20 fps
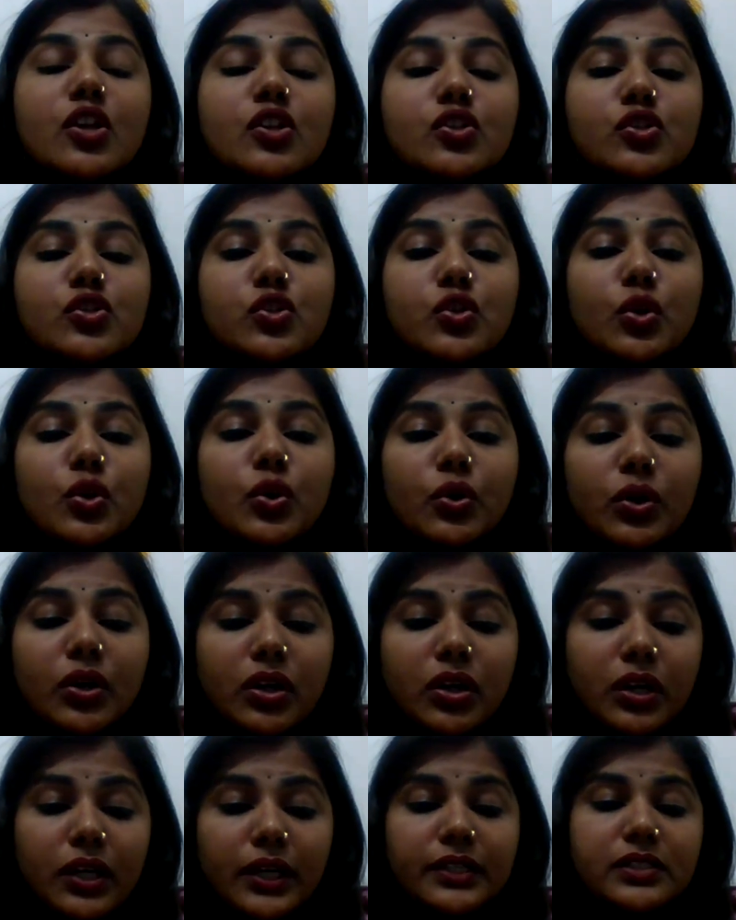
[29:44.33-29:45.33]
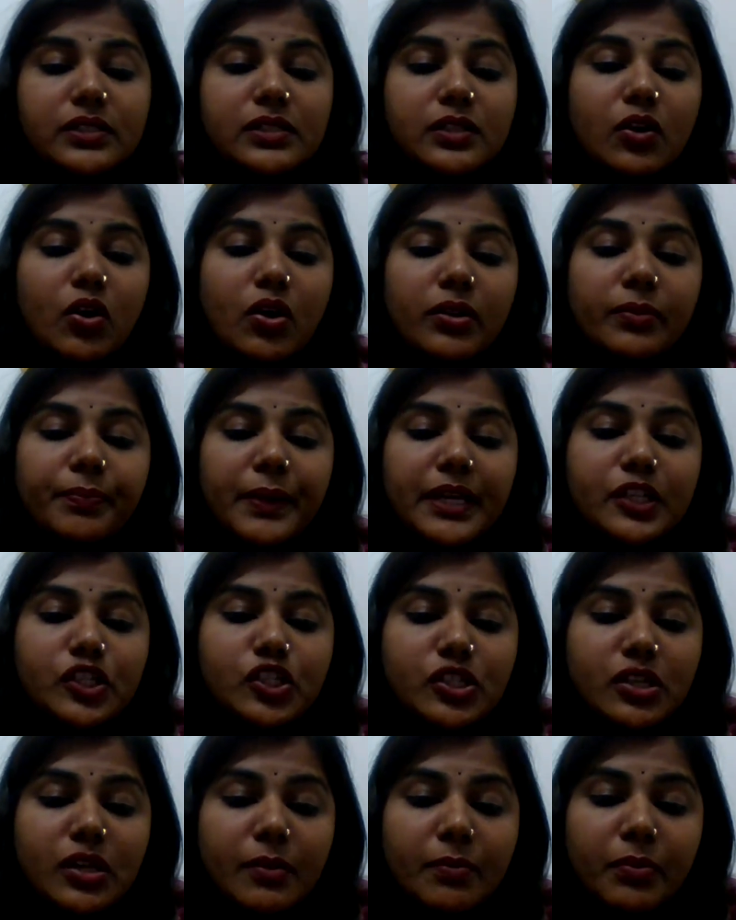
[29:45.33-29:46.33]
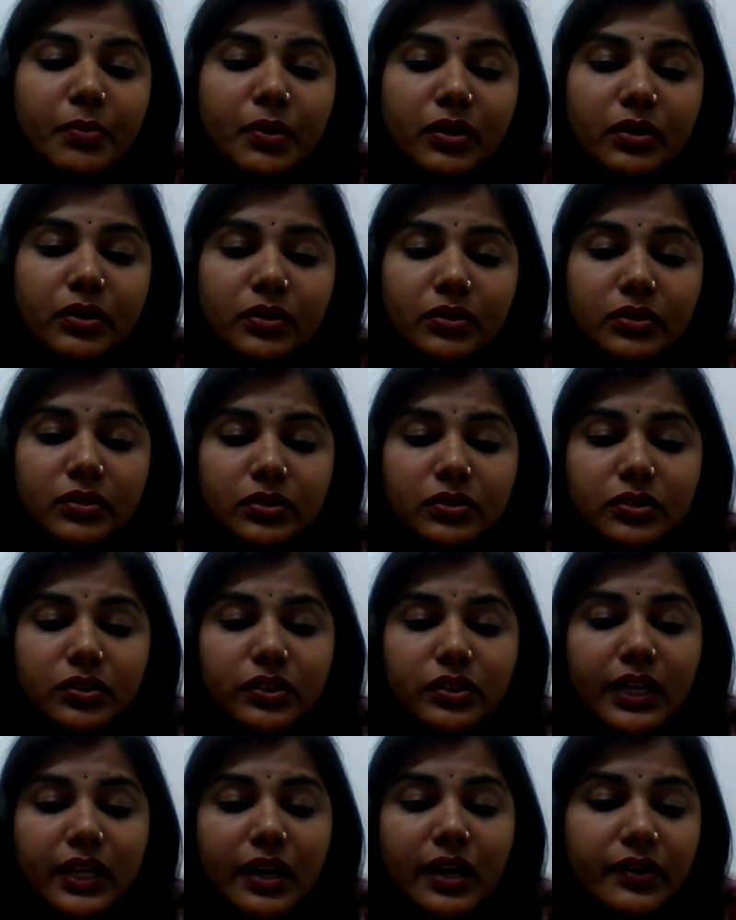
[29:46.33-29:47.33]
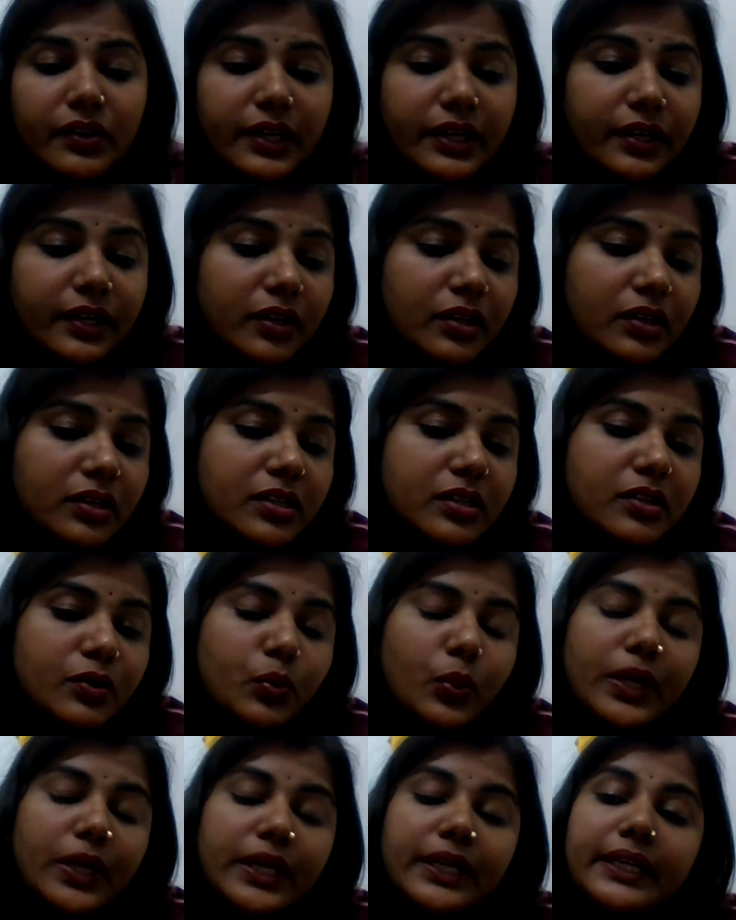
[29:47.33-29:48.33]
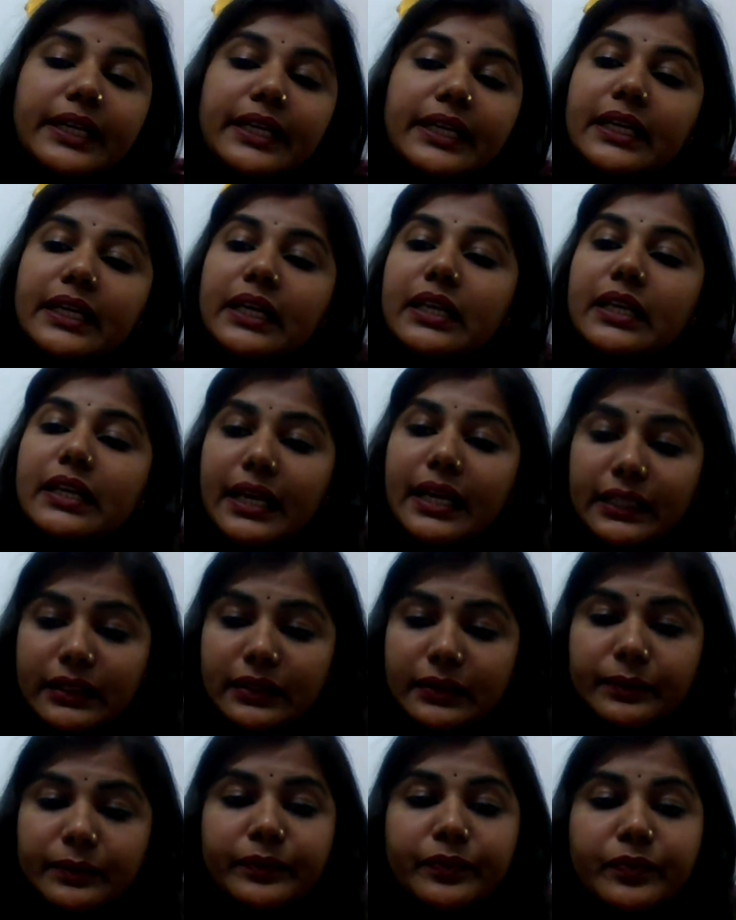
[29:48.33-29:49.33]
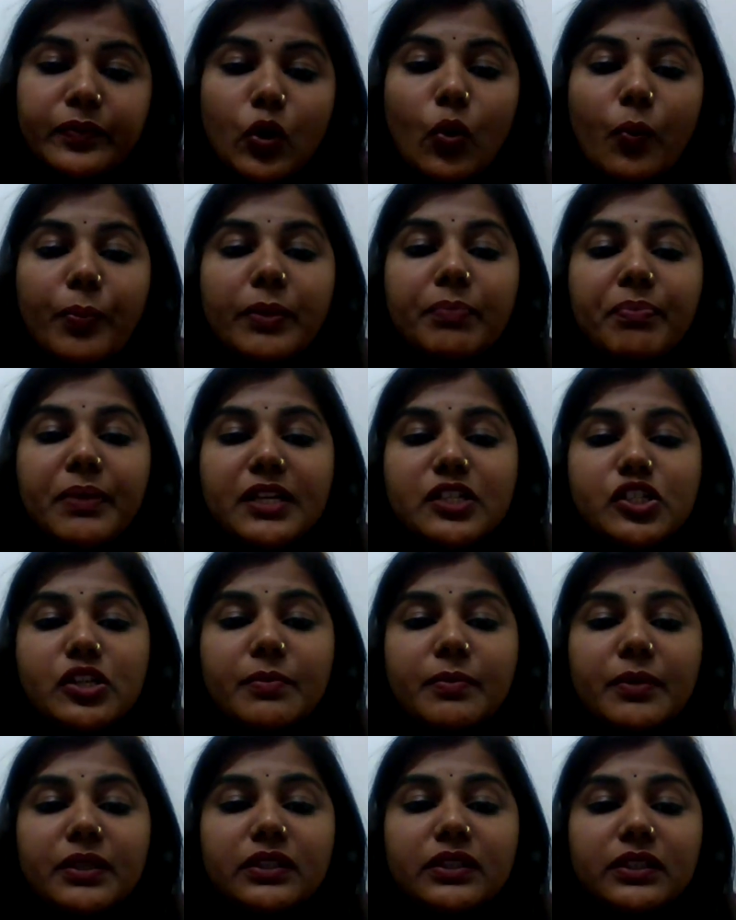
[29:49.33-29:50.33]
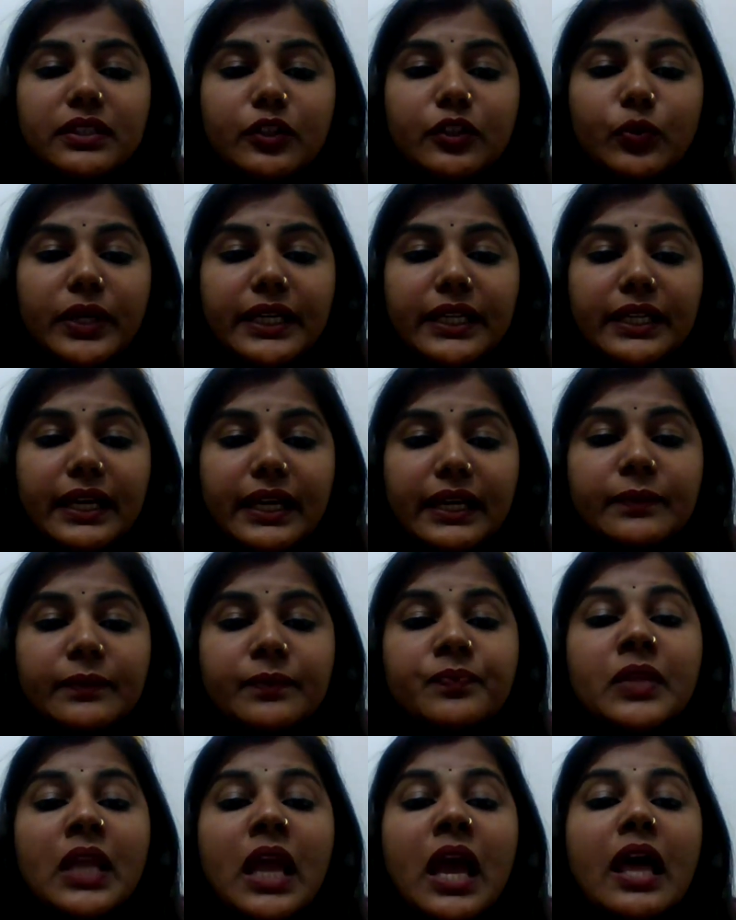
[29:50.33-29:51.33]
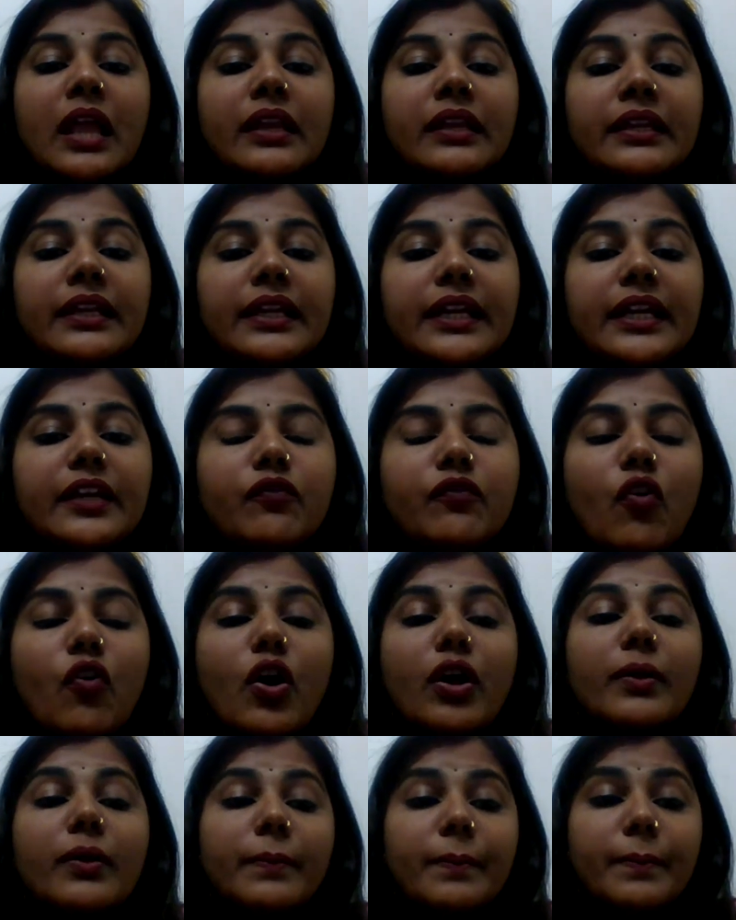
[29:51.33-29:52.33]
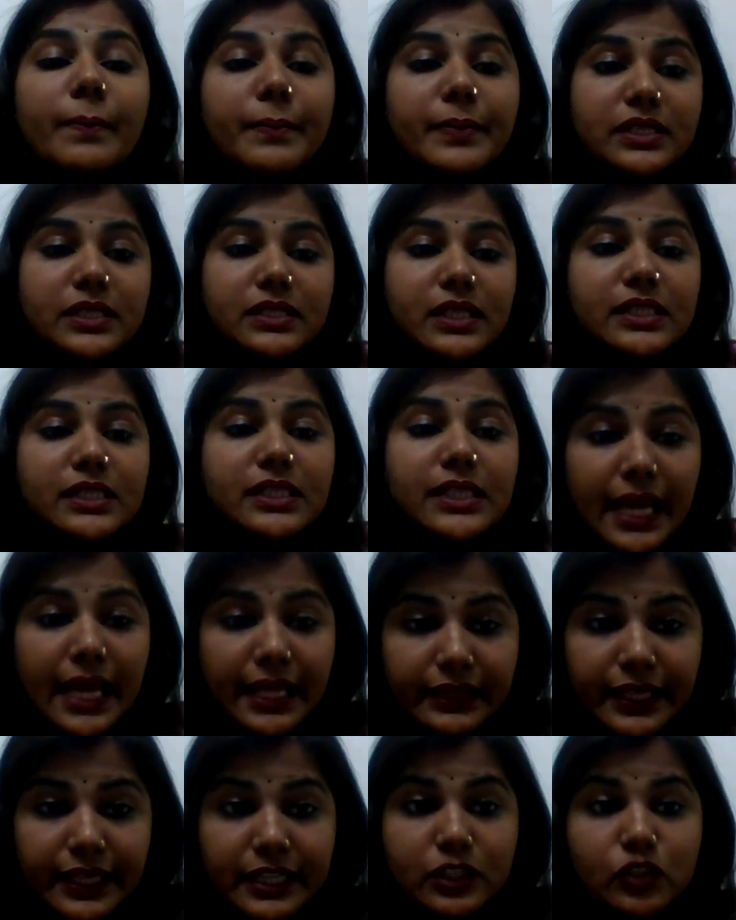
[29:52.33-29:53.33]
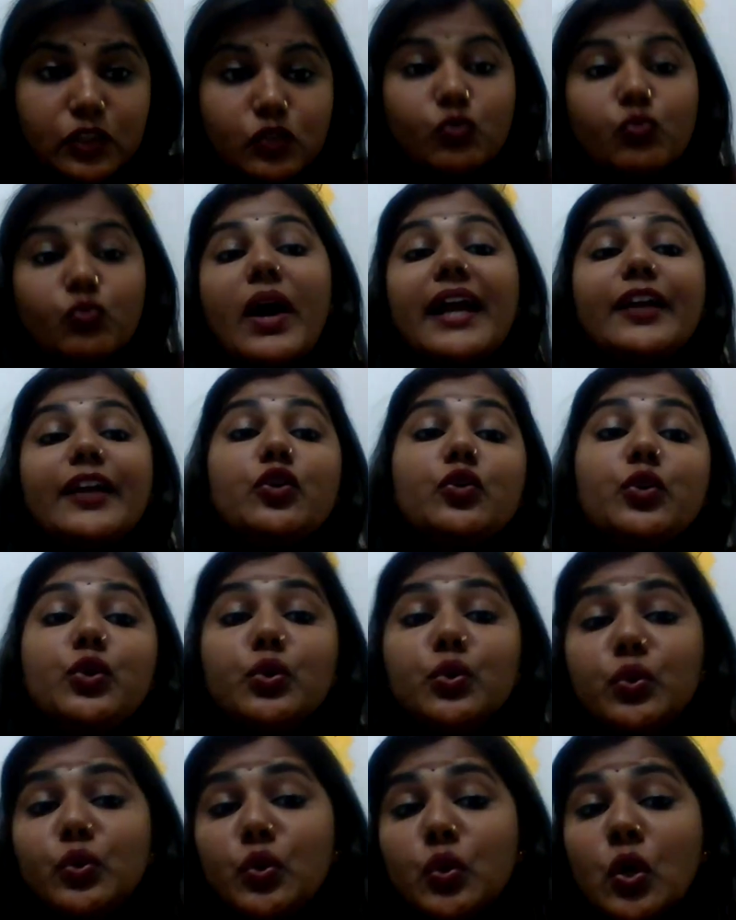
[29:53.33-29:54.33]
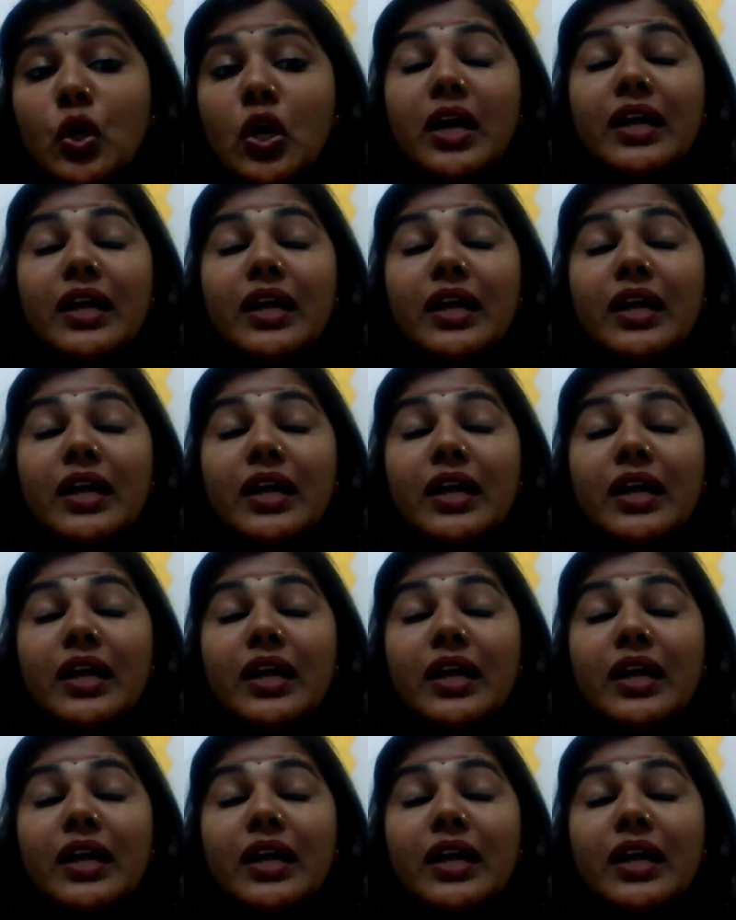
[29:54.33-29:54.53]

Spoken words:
So it is on page number 329. Open page number 329. Need for business ethics. Why do you